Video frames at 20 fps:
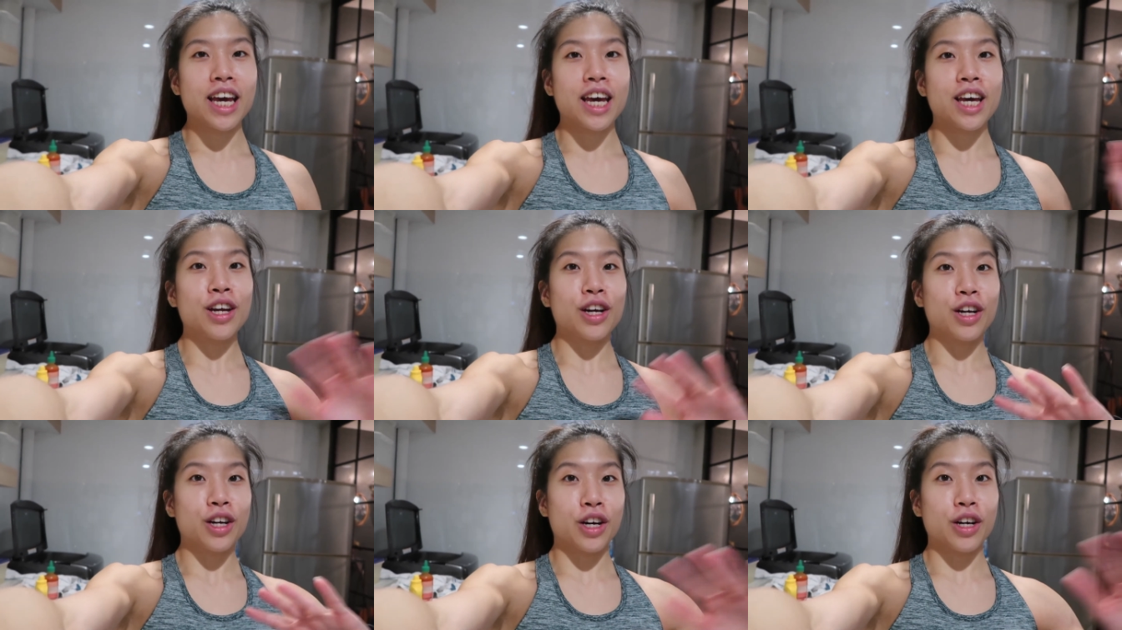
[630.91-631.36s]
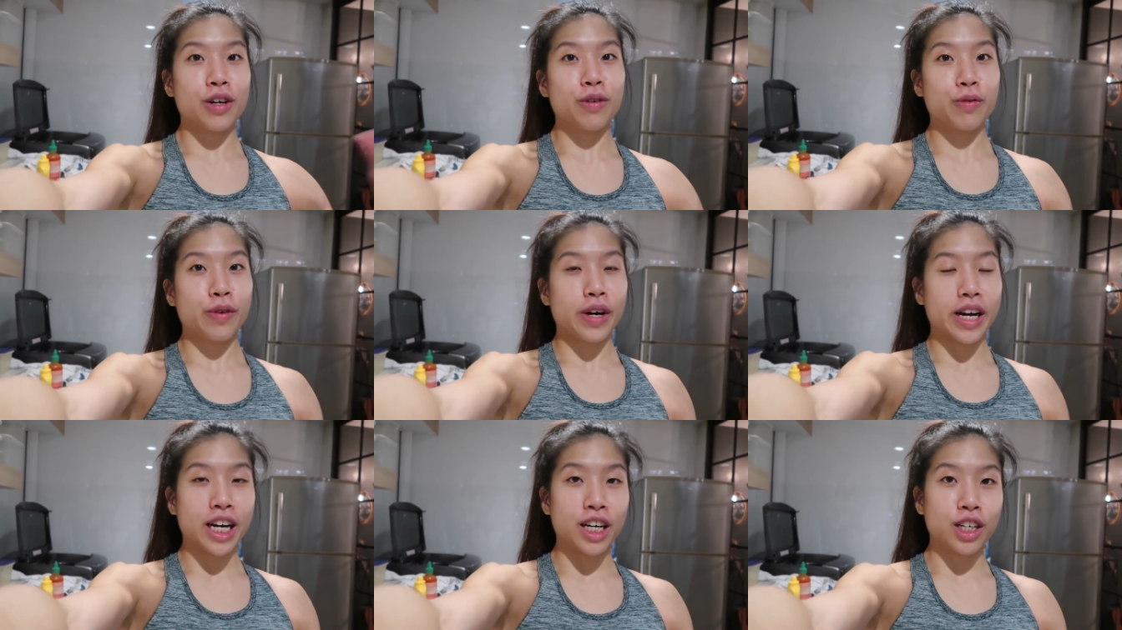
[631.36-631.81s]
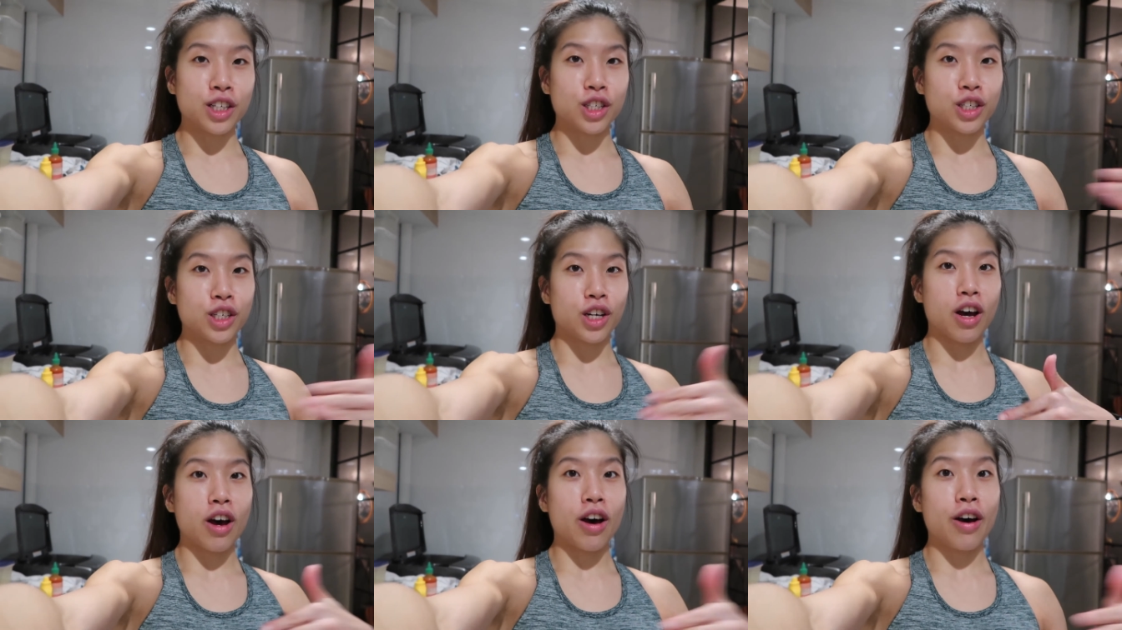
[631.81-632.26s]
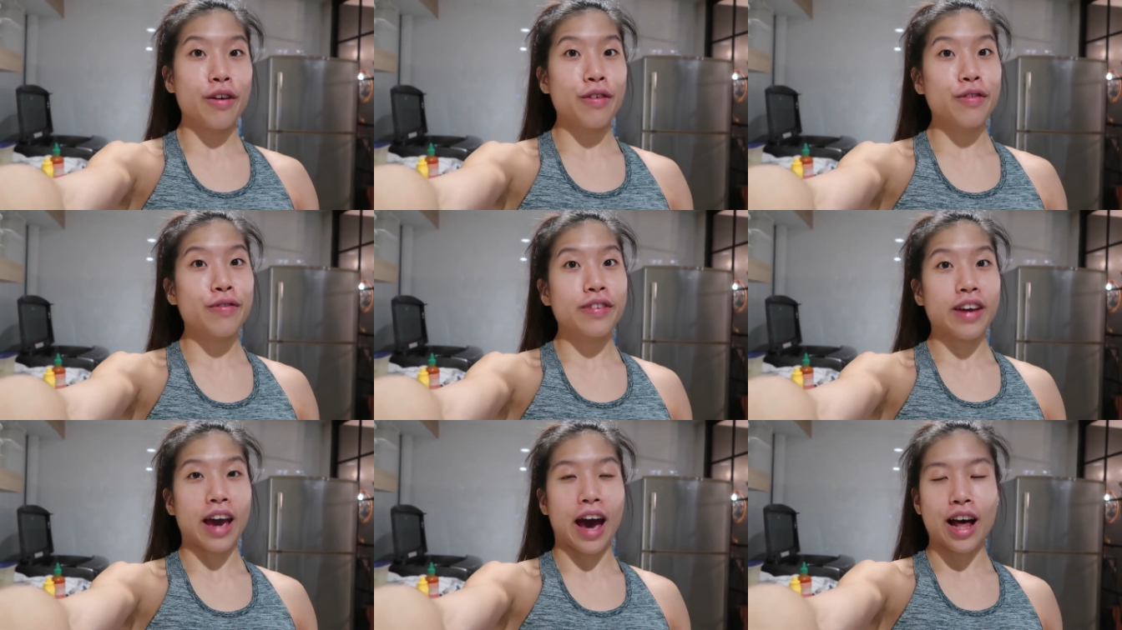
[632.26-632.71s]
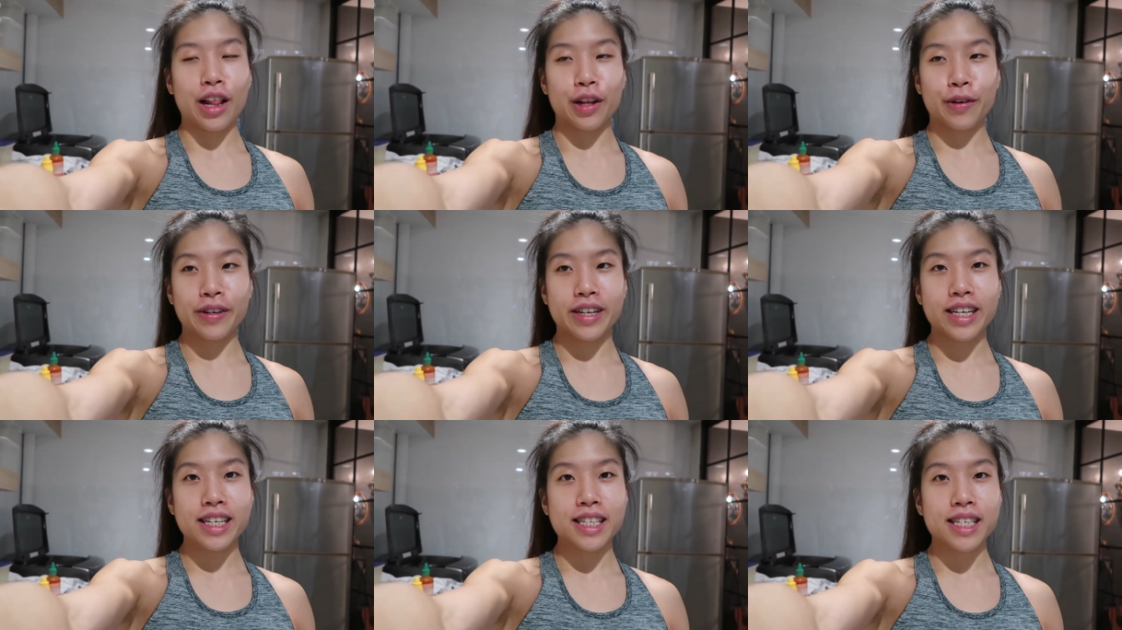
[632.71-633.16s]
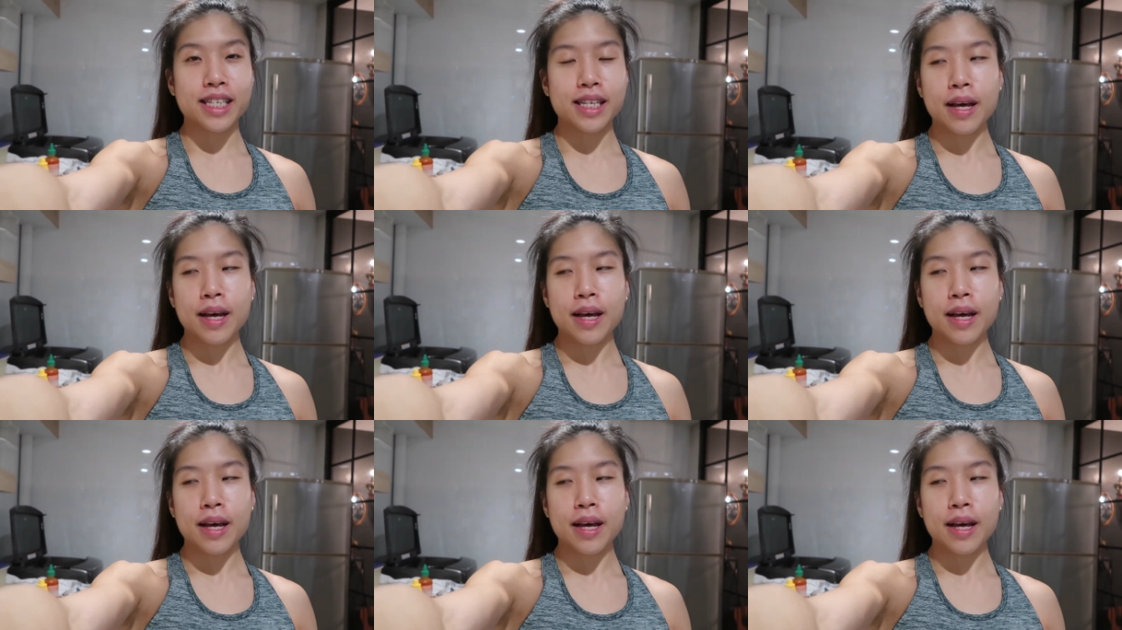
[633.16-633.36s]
in a good range of calories.